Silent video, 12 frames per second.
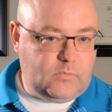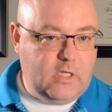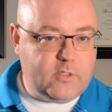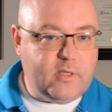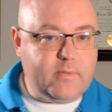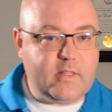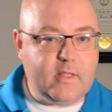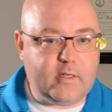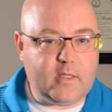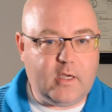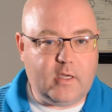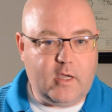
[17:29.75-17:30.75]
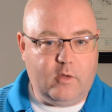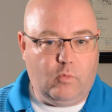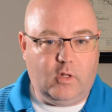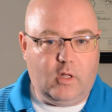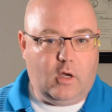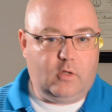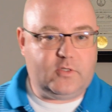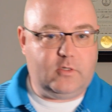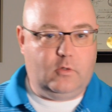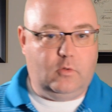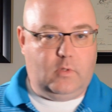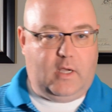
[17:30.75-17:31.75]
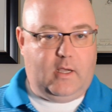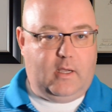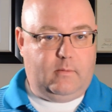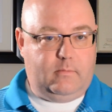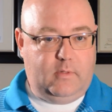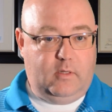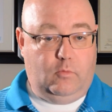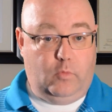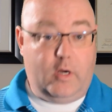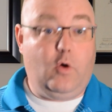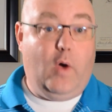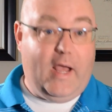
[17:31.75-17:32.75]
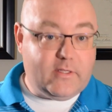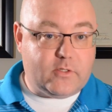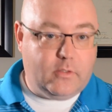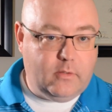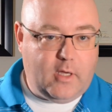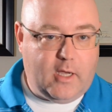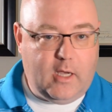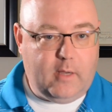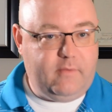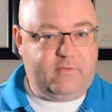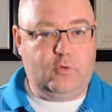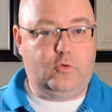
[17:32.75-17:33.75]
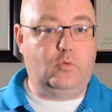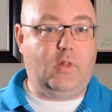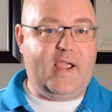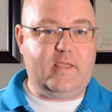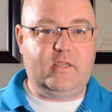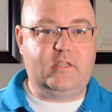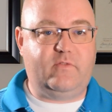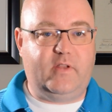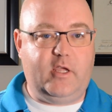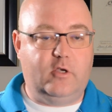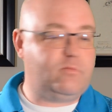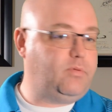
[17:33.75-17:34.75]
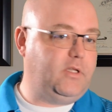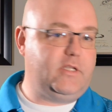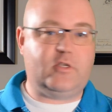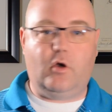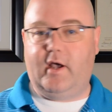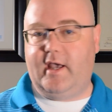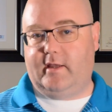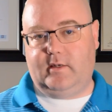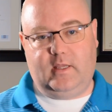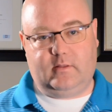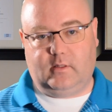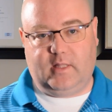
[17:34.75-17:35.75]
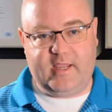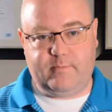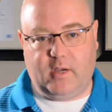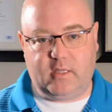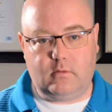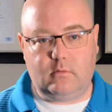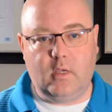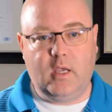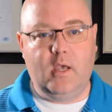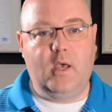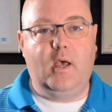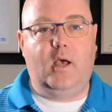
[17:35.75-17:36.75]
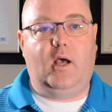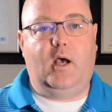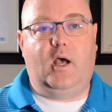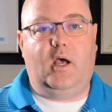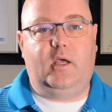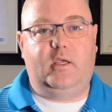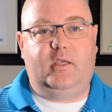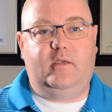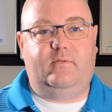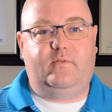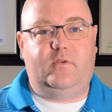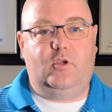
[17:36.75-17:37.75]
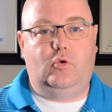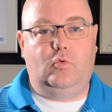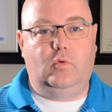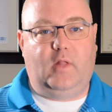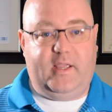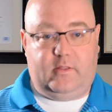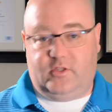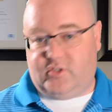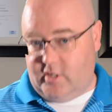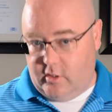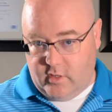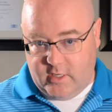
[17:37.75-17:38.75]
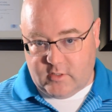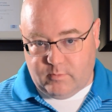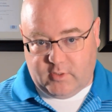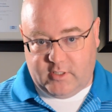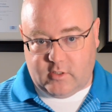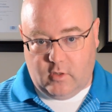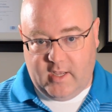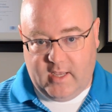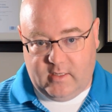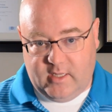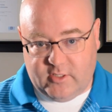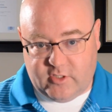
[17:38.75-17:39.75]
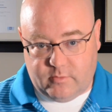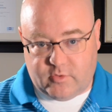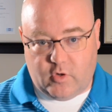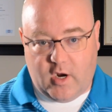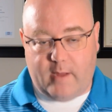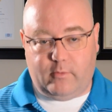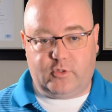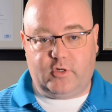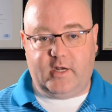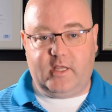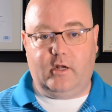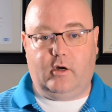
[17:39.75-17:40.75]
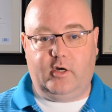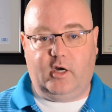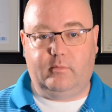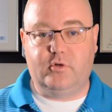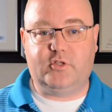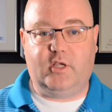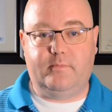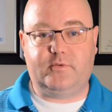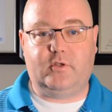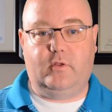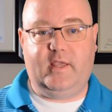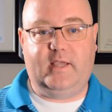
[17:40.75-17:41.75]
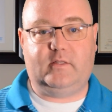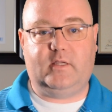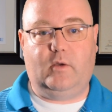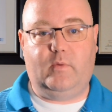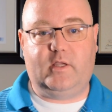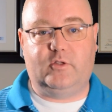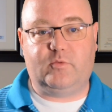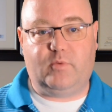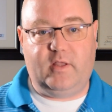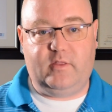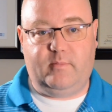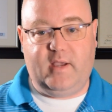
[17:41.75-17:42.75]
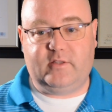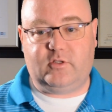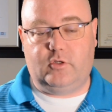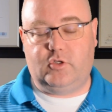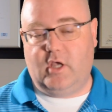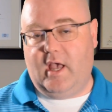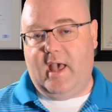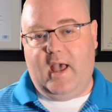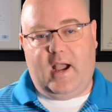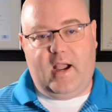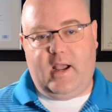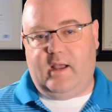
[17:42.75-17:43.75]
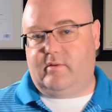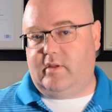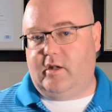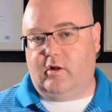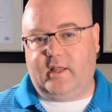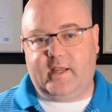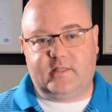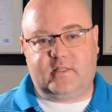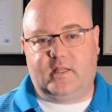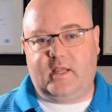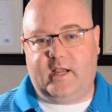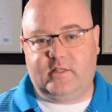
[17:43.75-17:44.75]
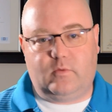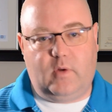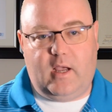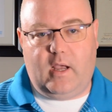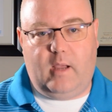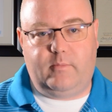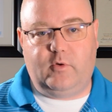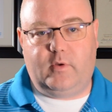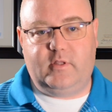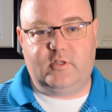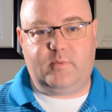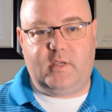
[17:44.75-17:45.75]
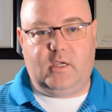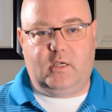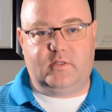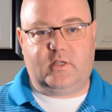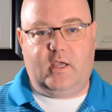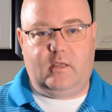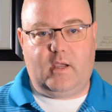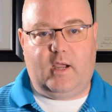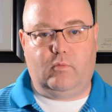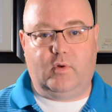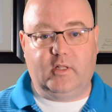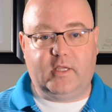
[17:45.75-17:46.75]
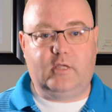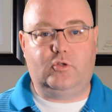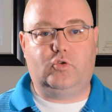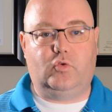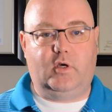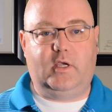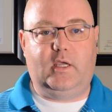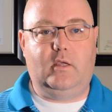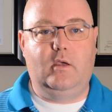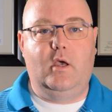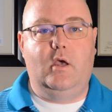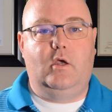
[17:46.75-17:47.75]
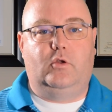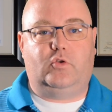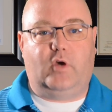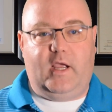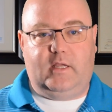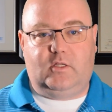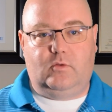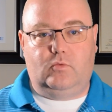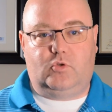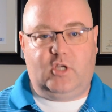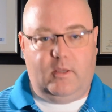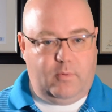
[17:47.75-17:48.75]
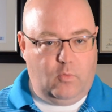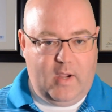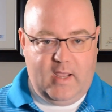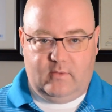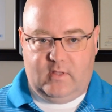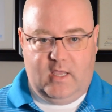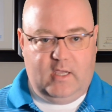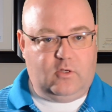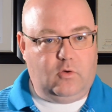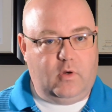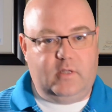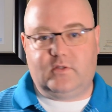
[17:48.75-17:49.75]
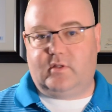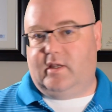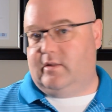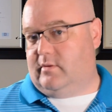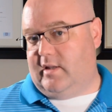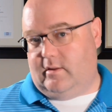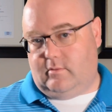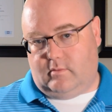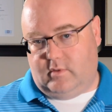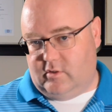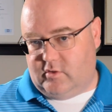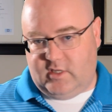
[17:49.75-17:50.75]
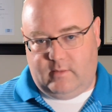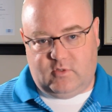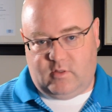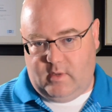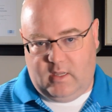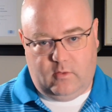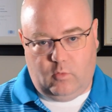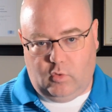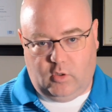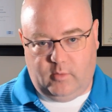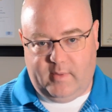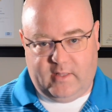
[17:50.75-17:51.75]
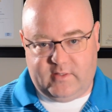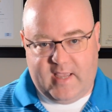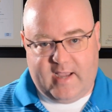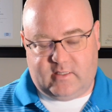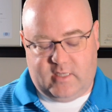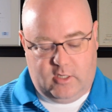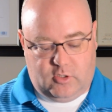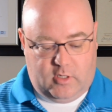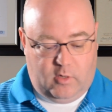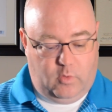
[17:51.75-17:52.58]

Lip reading: Something that I will also request, if you do like these videos, please go ahead and hit the like button. If you like the series, please go ahead and hit subscribe. We're trying to get our numbers up so that we can spread the message. Like I said, guys, I'm doing this because I really enjoy trying to chip away at the ignorance that there seems to be in the world about taxation.